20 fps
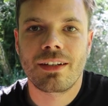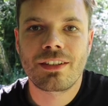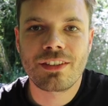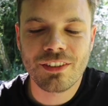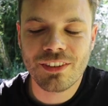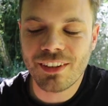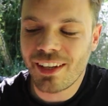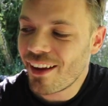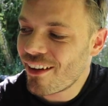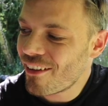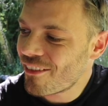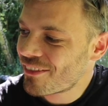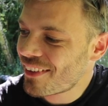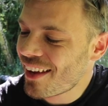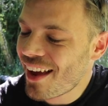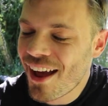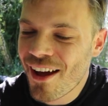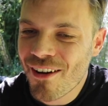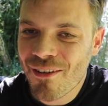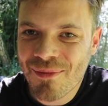I just
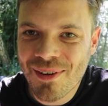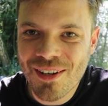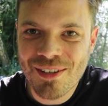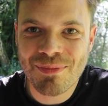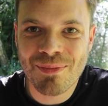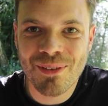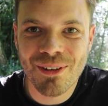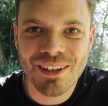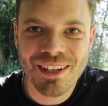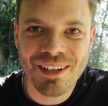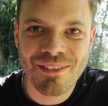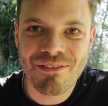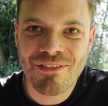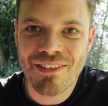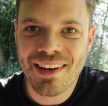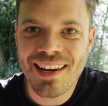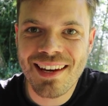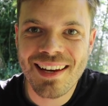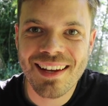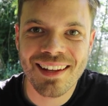loved how much more
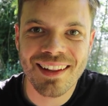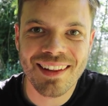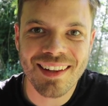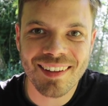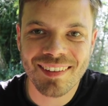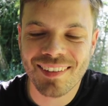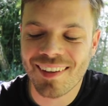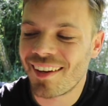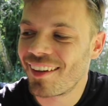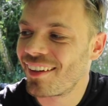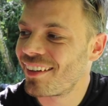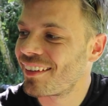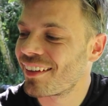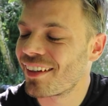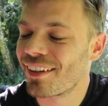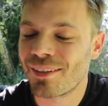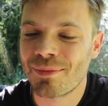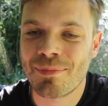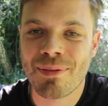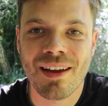convenient this is
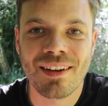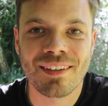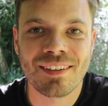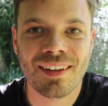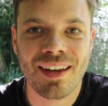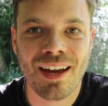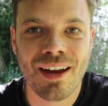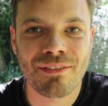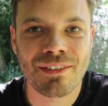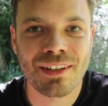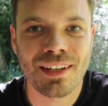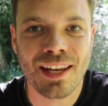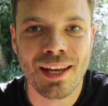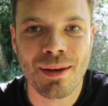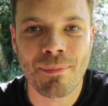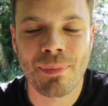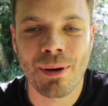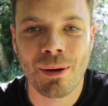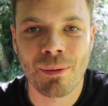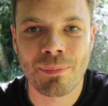as opposed to having
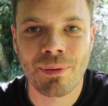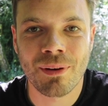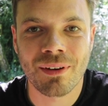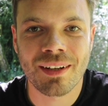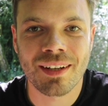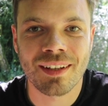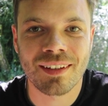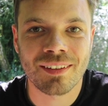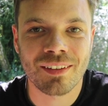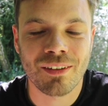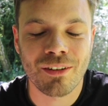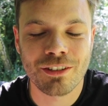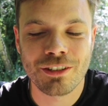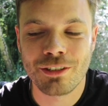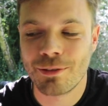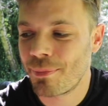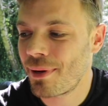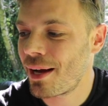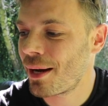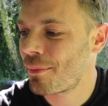hip belt pockets
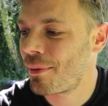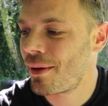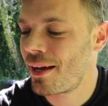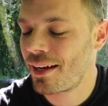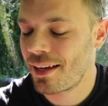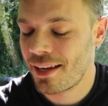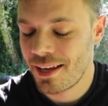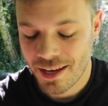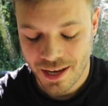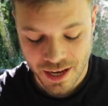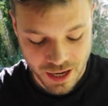on your backpack.